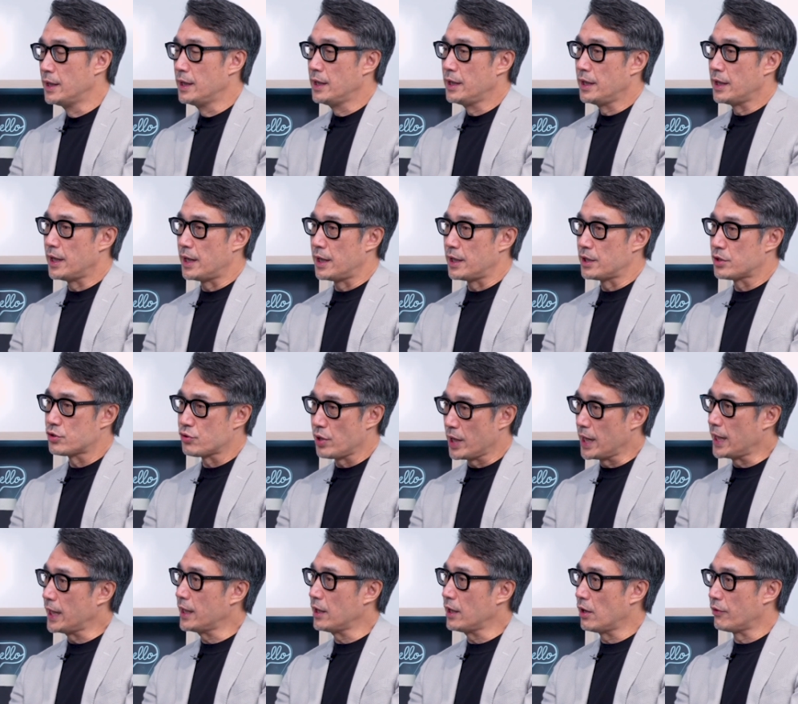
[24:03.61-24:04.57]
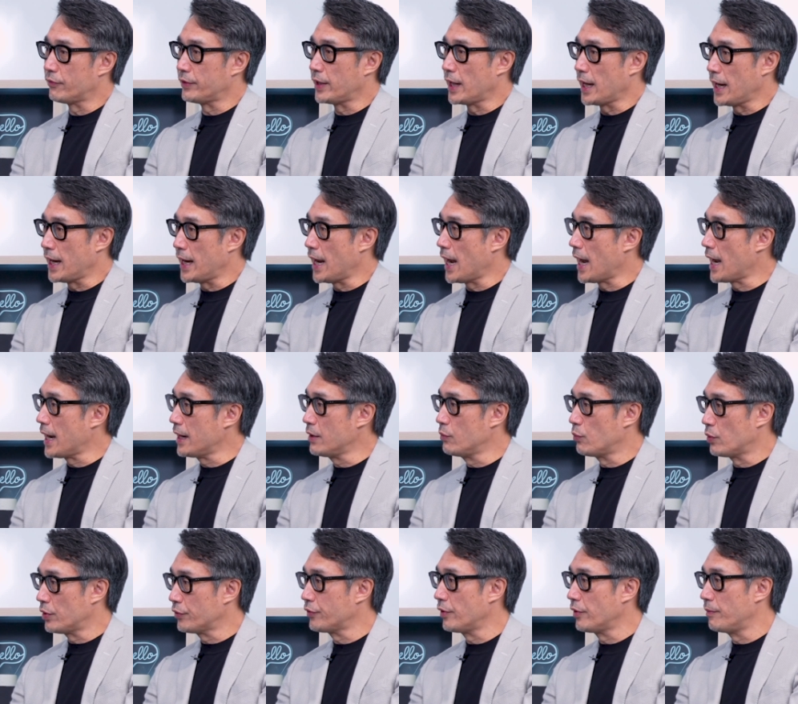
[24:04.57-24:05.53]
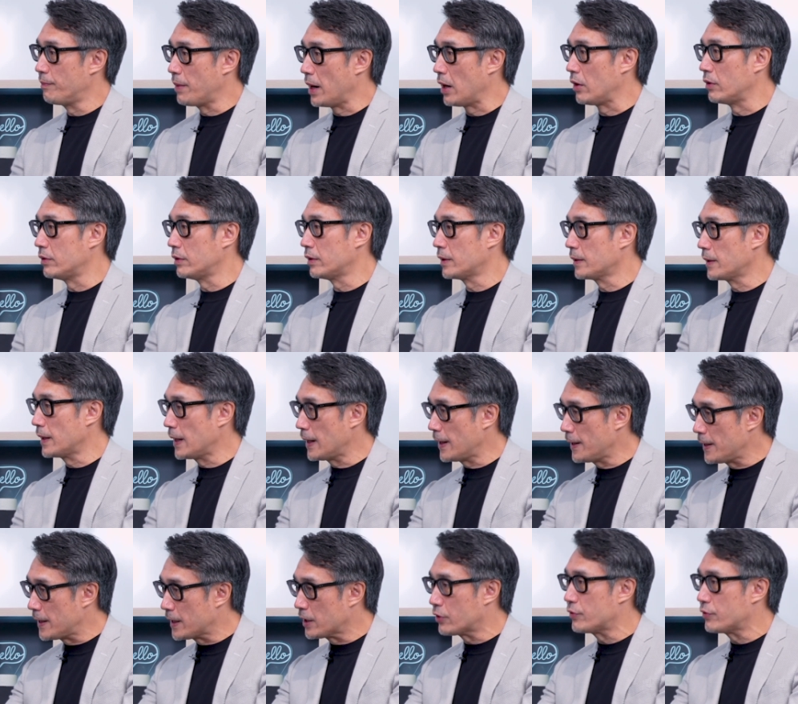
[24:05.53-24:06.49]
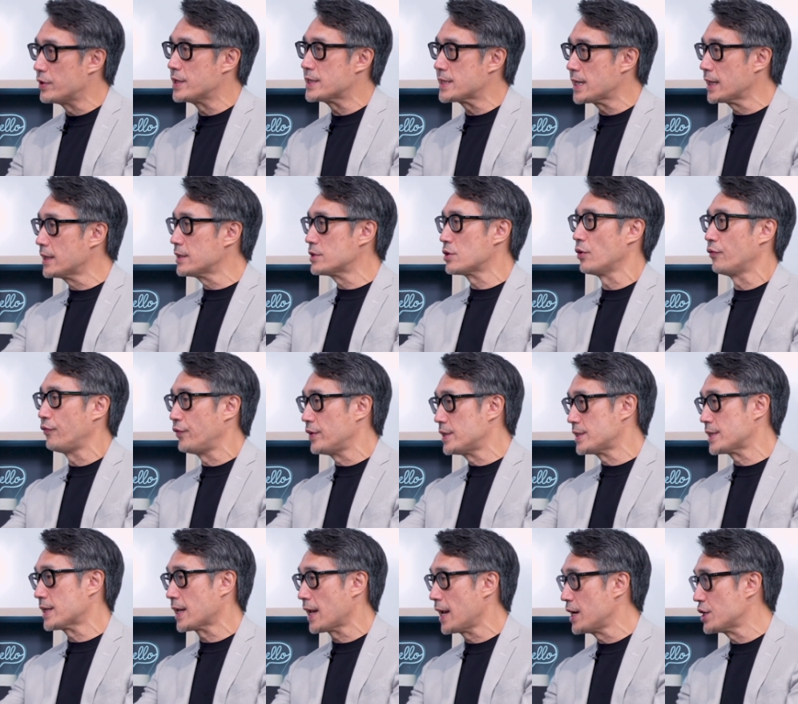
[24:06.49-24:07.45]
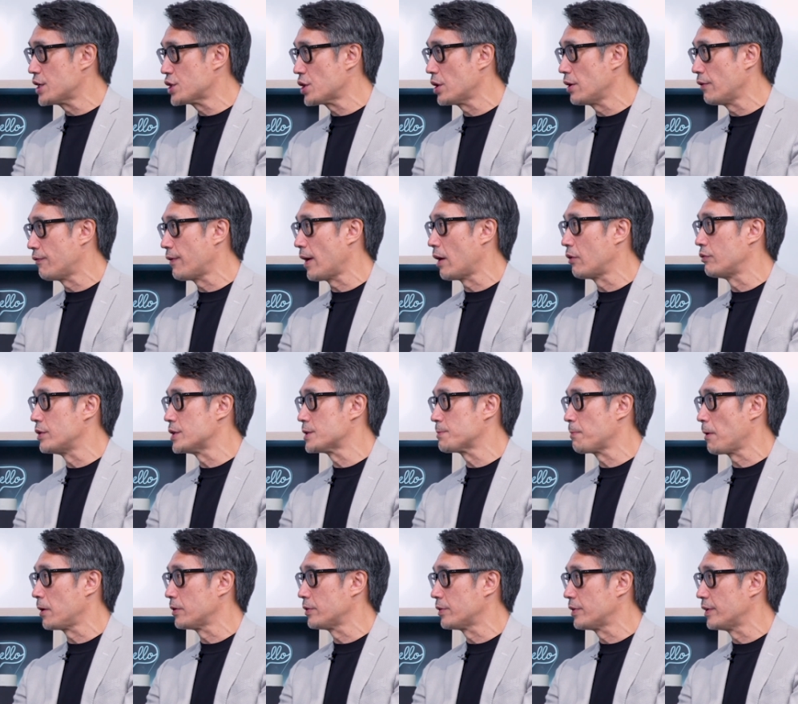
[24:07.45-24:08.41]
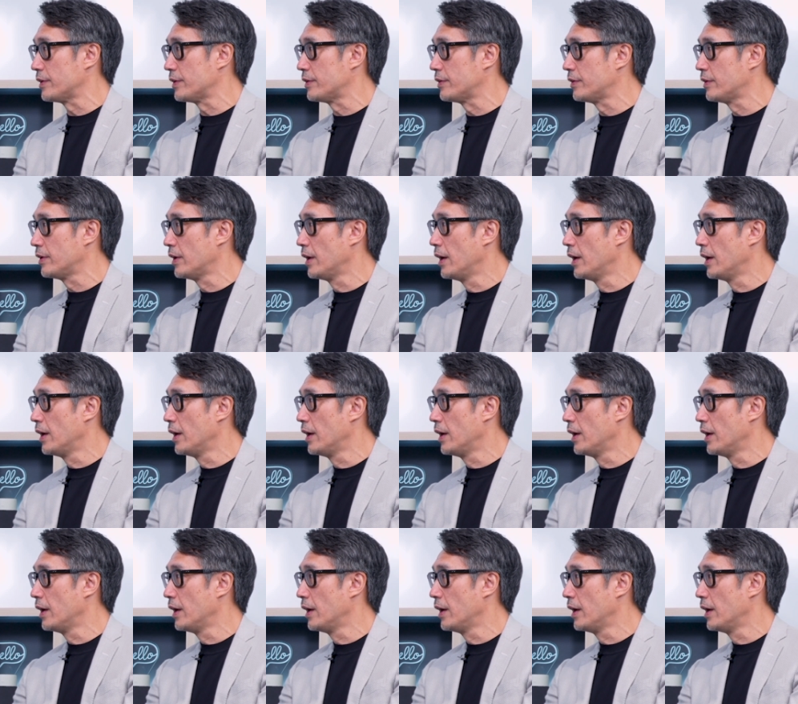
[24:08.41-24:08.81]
uh, training of the AI was about increasing sophistication of our responses,